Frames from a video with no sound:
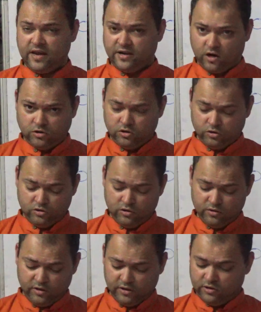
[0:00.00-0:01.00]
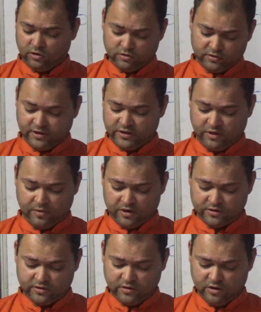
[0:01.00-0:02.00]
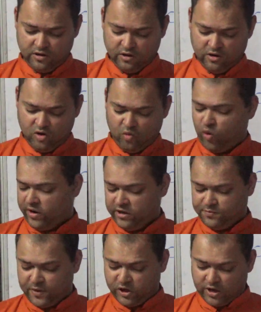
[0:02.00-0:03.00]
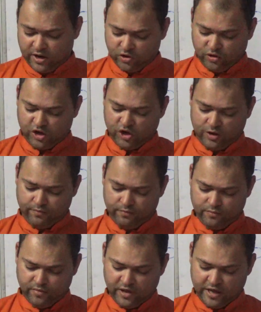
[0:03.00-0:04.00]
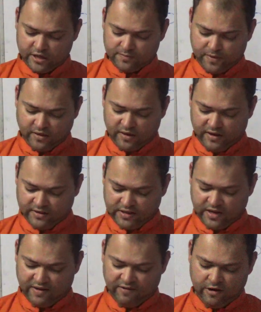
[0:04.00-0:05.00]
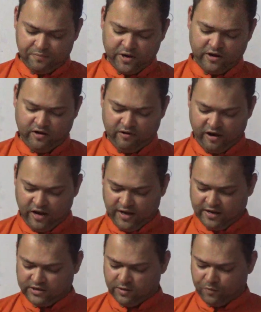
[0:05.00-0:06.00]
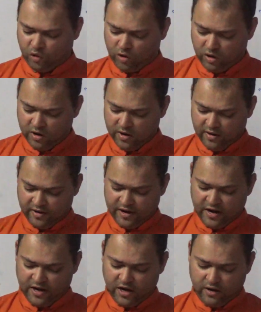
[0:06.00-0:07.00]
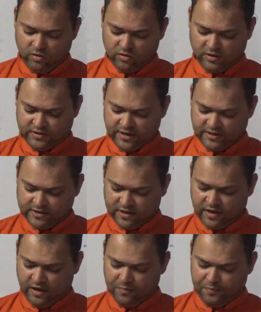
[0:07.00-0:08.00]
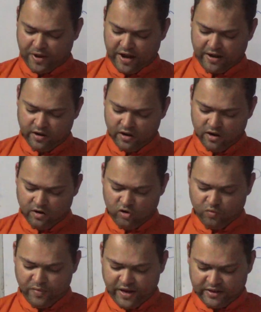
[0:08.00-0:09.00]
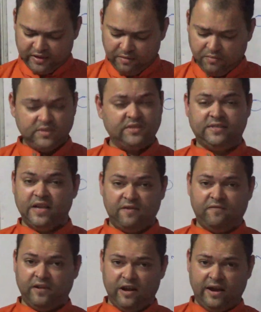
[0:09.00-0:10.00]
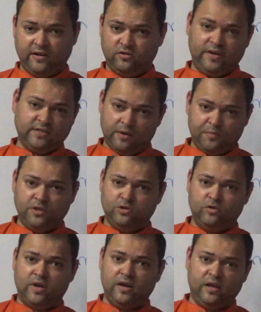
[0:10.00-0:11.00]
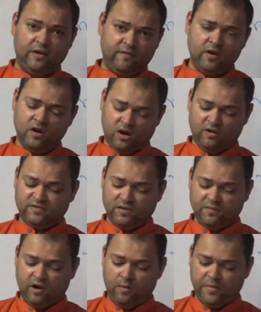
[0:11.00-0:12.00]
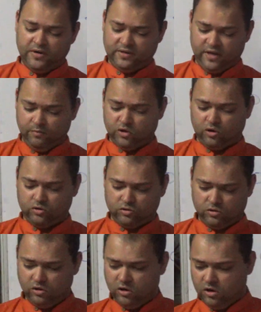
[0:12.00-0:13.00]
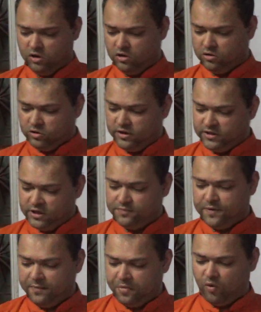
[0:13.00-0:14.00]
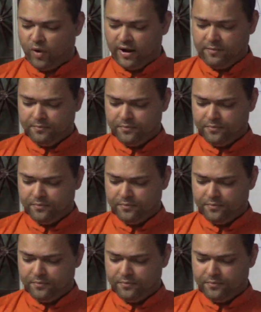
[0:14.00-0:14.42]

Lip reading: adulthood? This is also 60 marks. What is special education? Explain the recent development in training and support rendered to the sensory impaired to make them self-reliant. So examples you can give of some government schemes also. So this is paper 1.